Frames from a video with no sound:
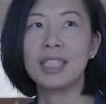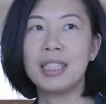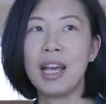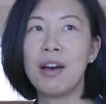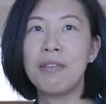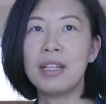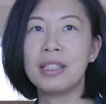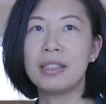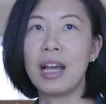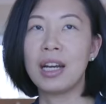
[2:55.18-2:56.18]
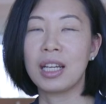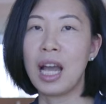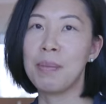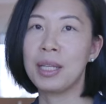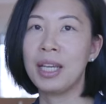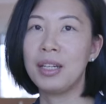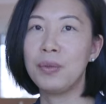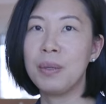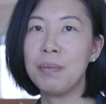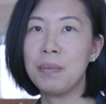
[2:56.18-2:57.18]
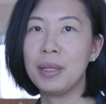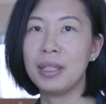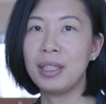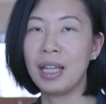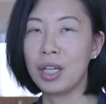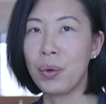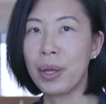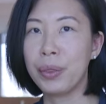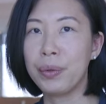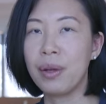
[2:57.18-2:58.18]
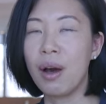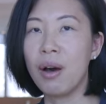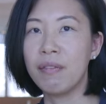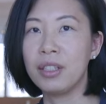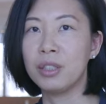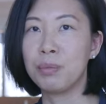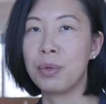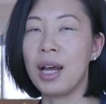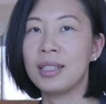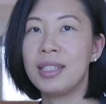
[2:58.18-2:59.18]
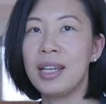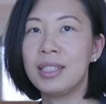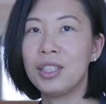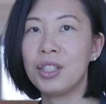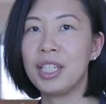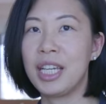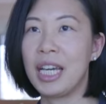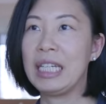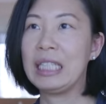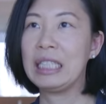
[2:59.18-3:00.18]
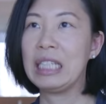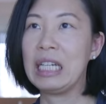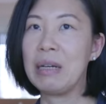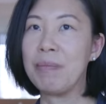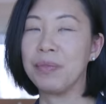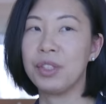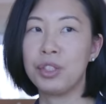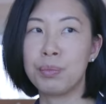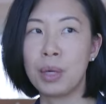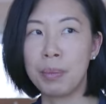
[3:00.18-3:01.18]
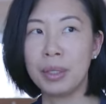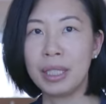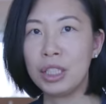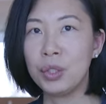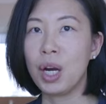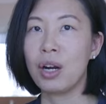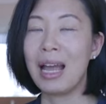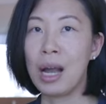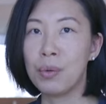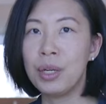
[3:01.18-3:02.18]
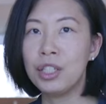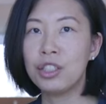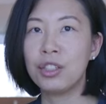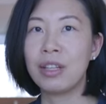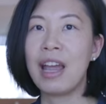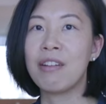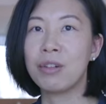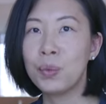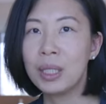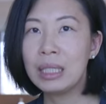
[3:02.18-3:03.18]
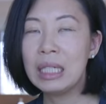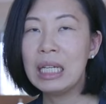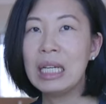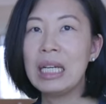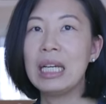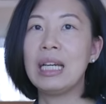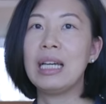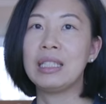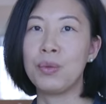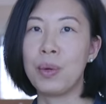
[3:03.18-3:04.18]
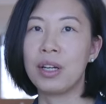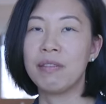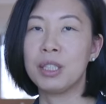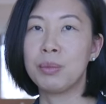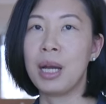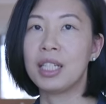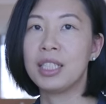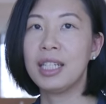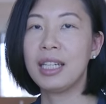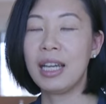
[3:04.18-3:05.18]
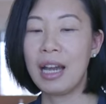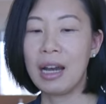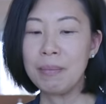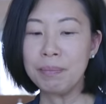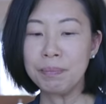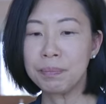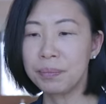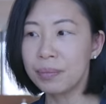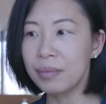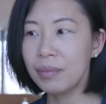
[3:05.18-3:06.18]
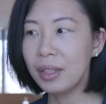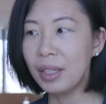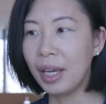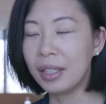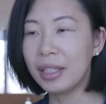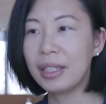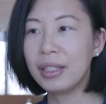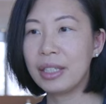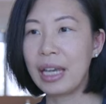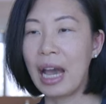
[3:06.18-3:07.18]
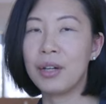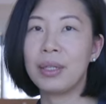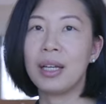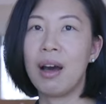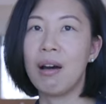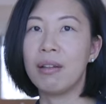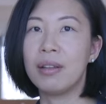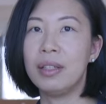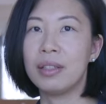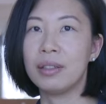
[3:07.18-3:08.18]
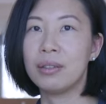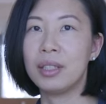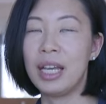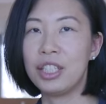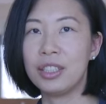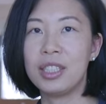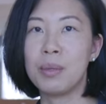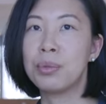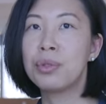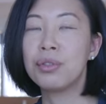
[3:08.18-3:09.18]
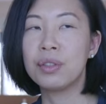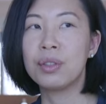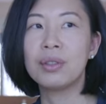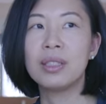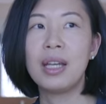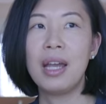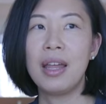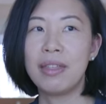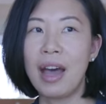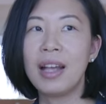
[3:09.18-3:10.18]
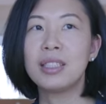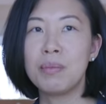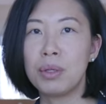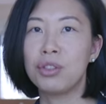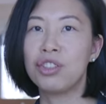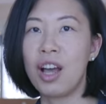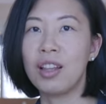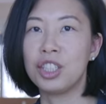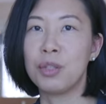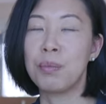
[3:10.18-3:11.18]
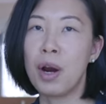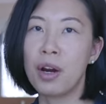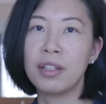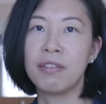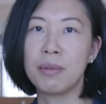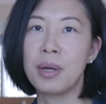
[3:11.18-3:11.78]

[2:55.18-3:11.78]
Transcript: itself is not a complicated one, but like going through all of this process to get it um, to properly our outreach so that everyone is aware of this project um, and gathering all you know the agency approvals that's the most challenging part of the